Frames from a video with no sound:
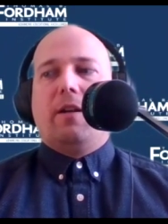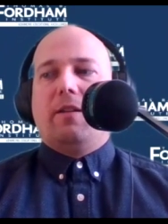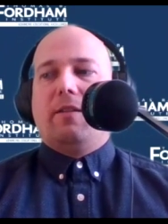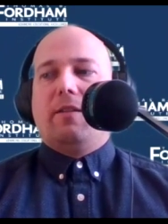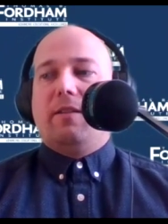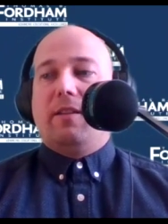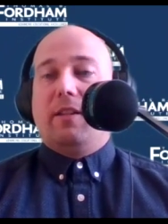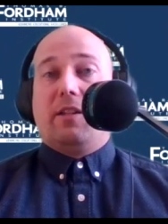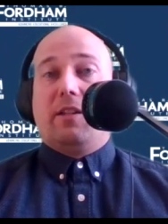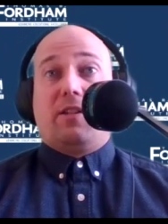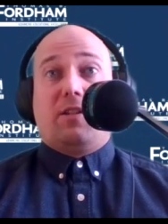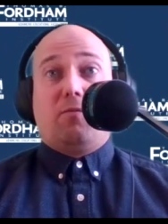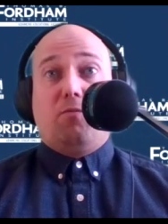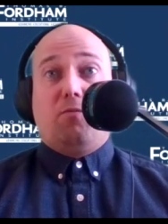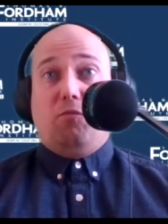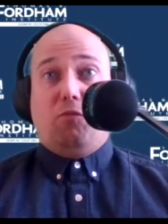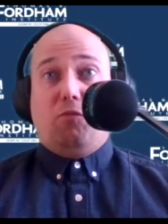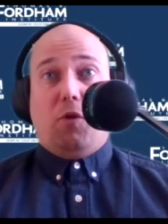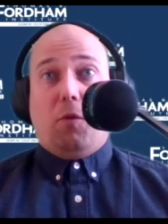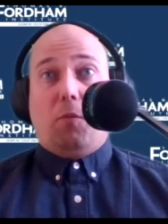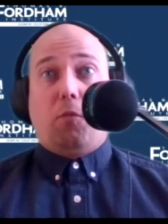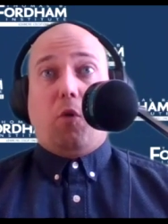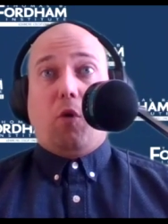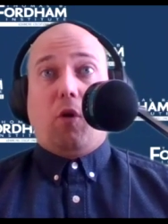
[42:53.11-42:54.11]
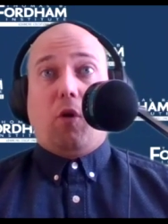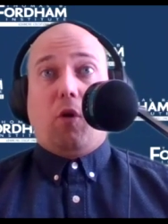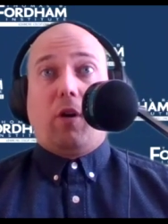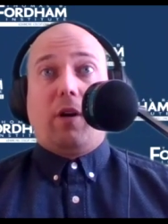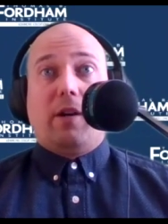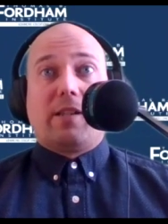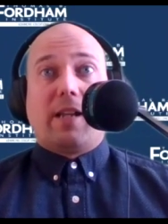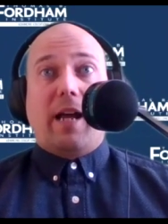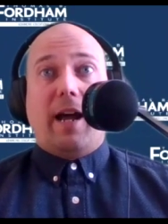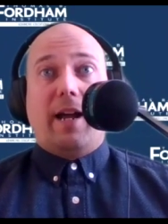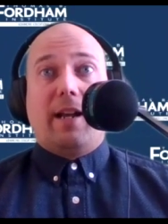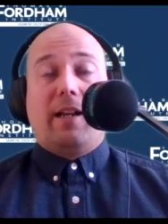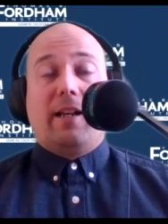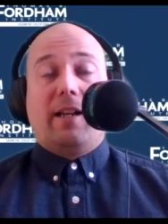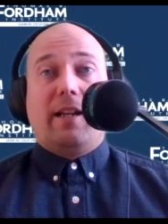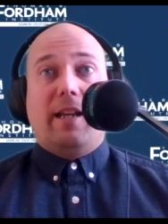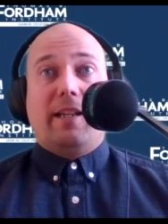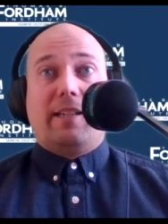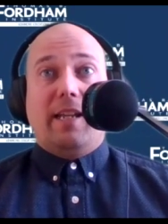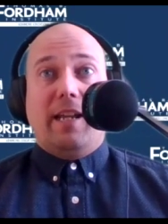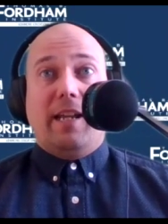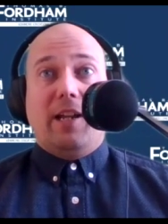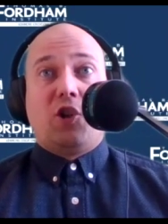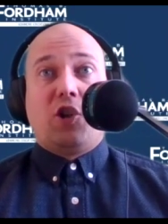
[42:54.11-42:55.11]
This report has gotten
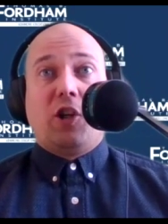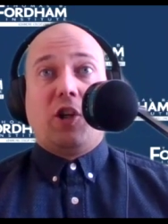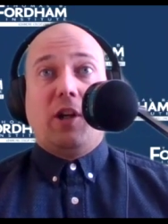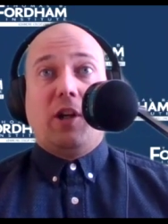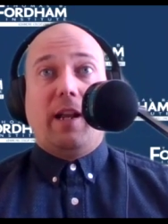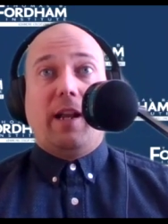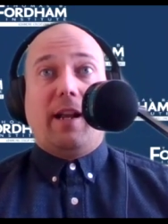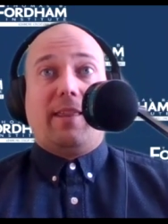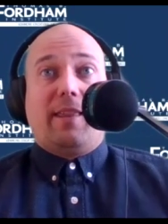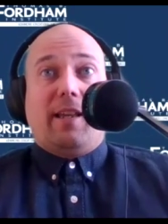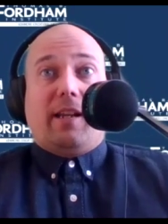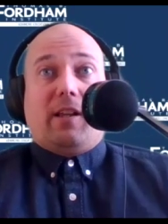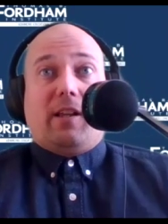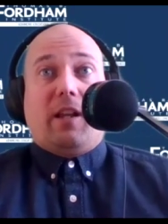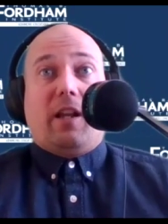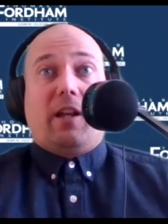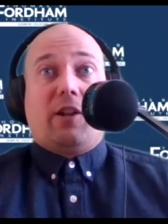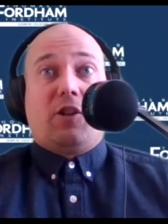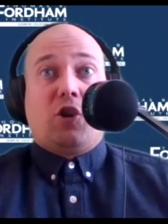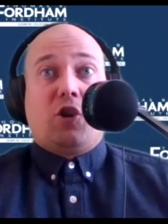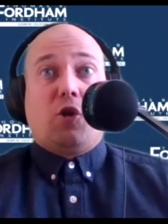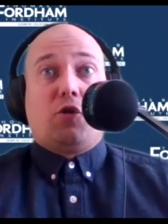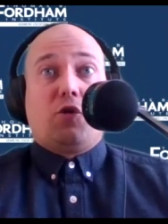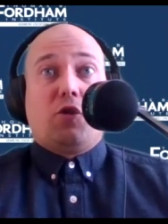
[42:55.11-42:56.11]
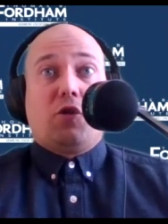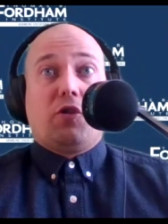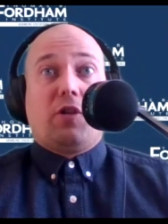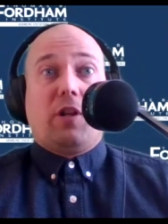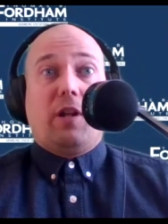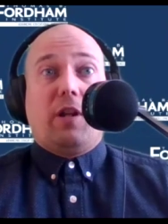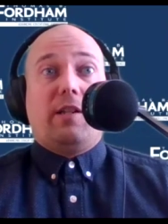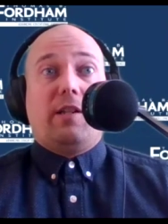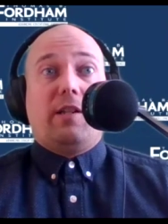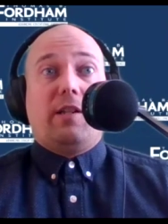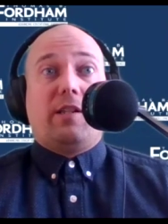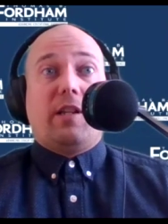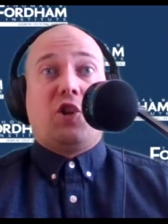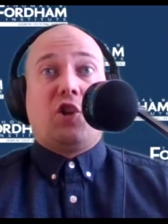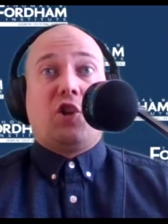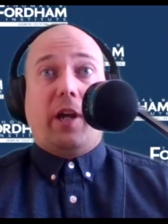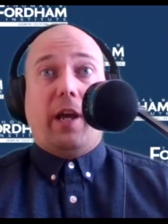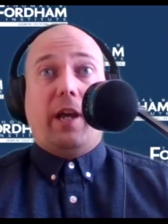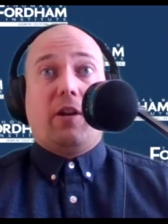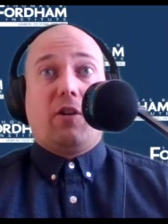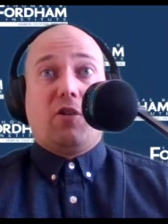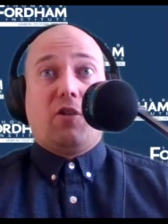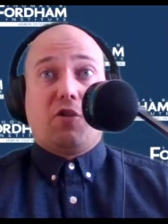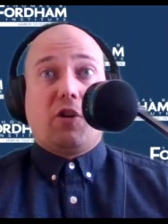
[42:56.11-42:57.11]
attention, and I think a lot of social studies
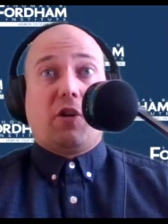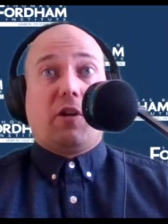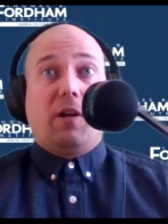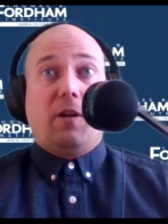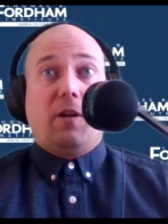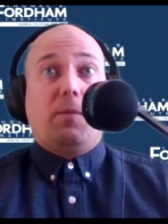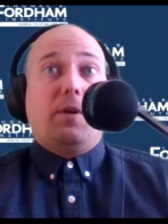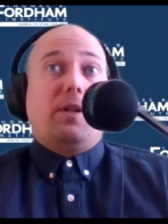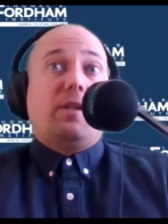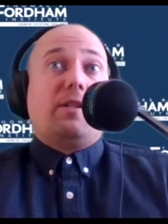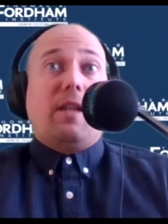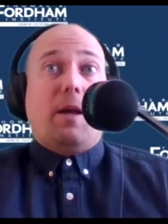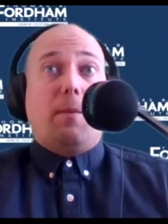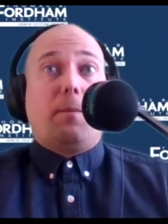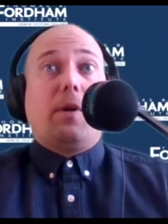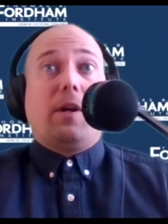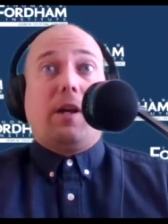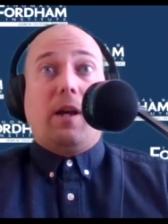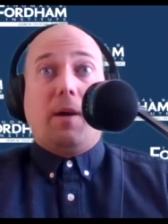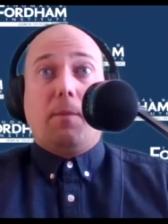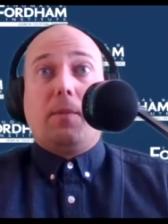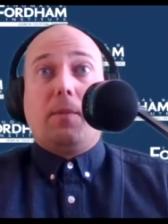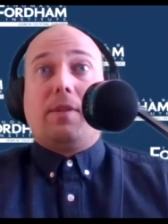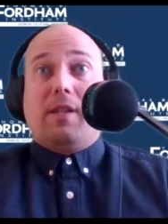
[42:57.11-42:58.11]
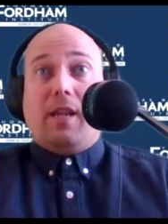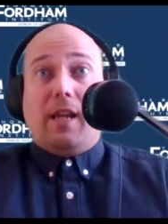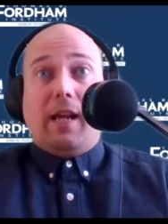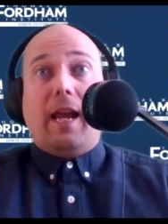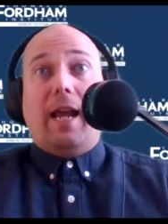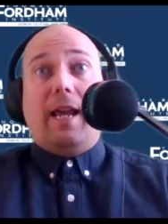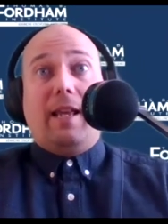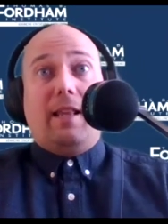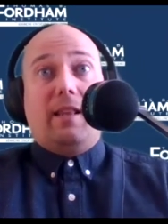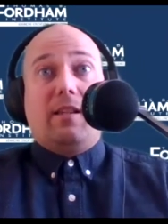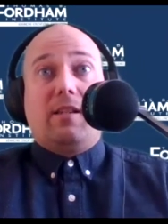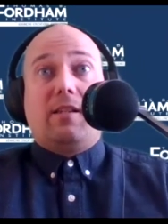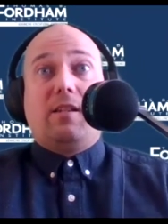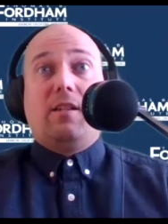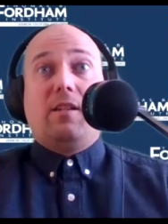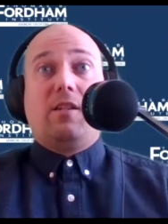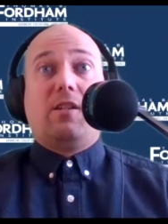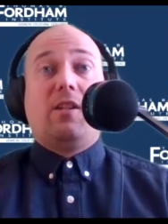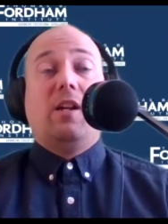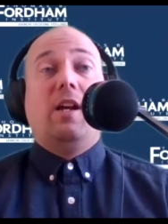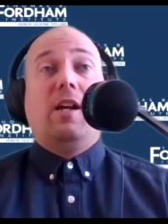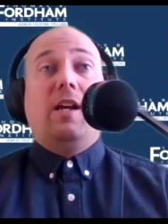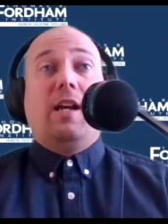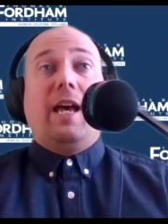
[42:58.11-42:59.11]
educators are going to be stepping up and saying, hey, this
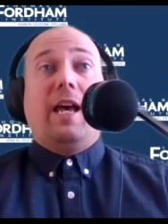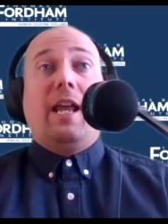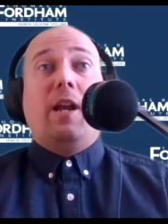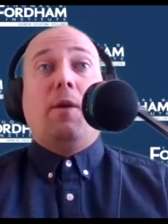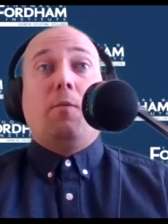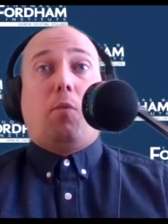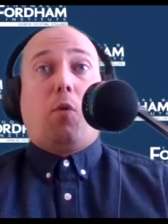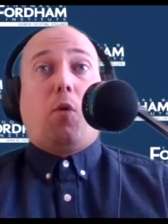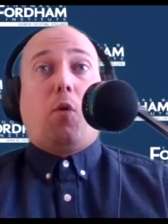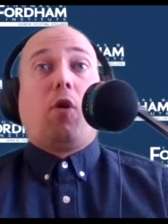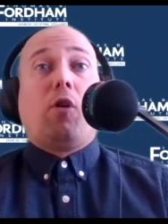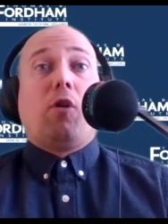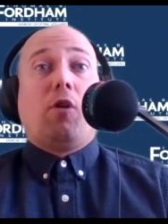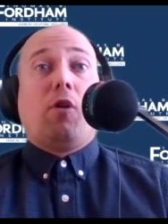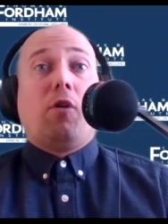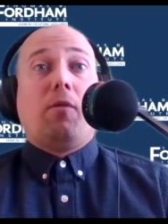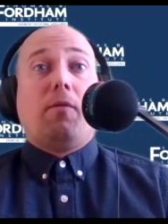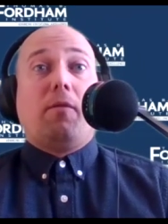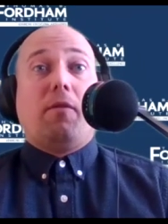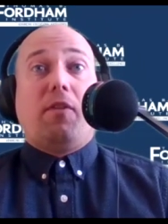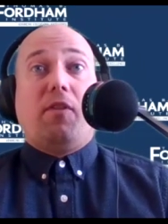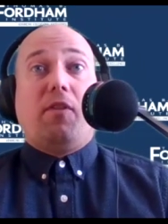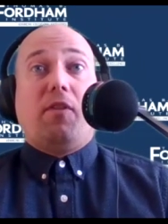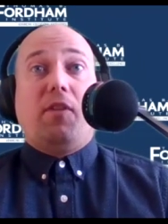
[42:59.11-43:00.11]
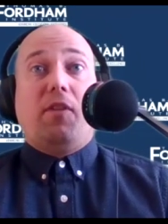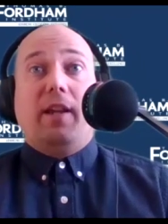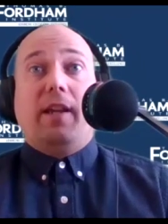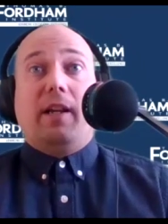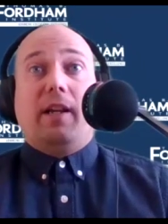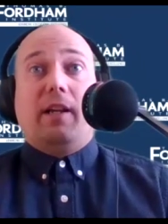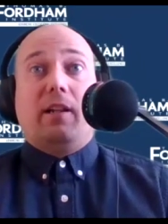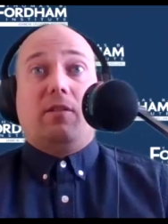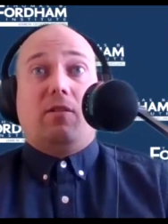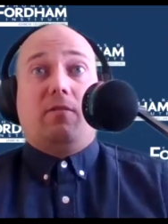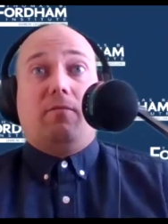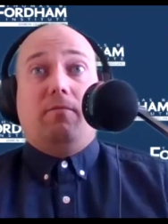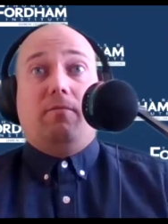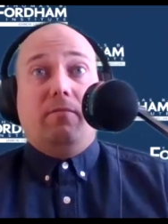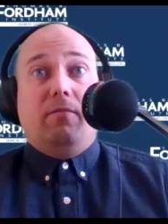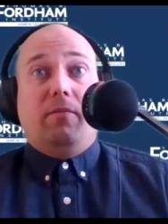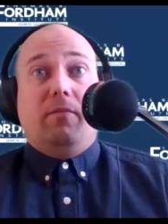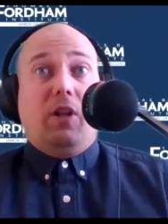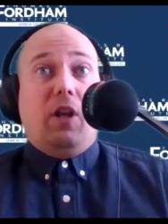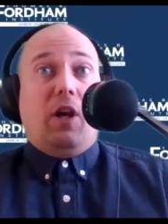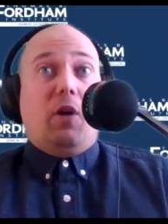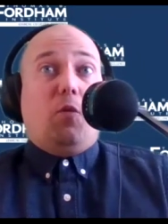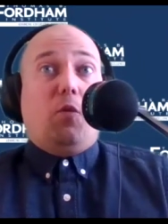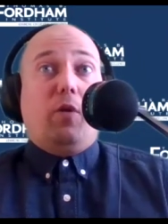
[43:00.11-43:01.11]
is an important thing
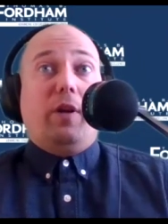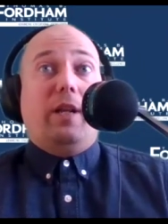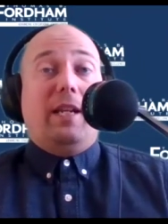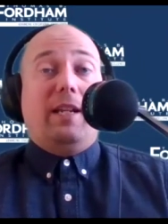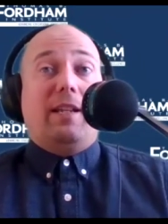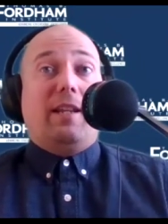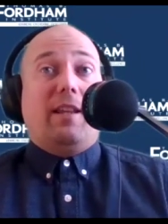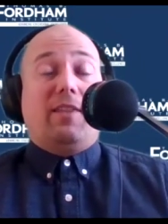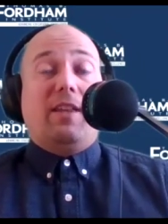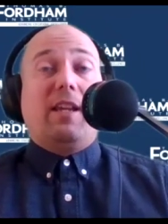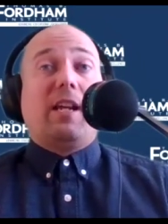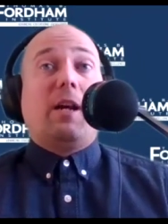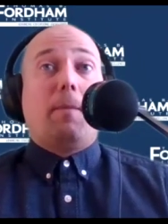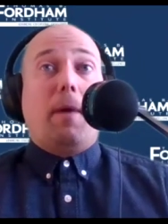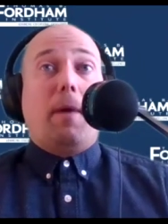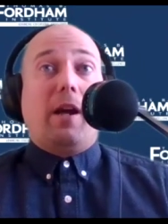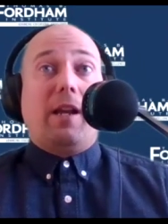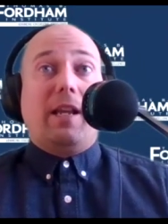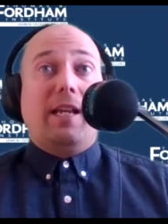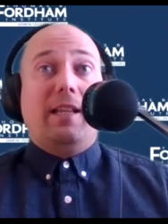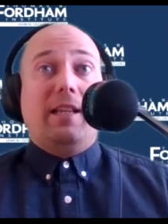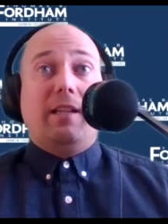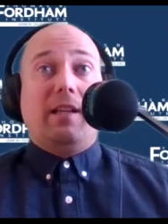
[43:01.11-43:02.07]
that we need to think about in the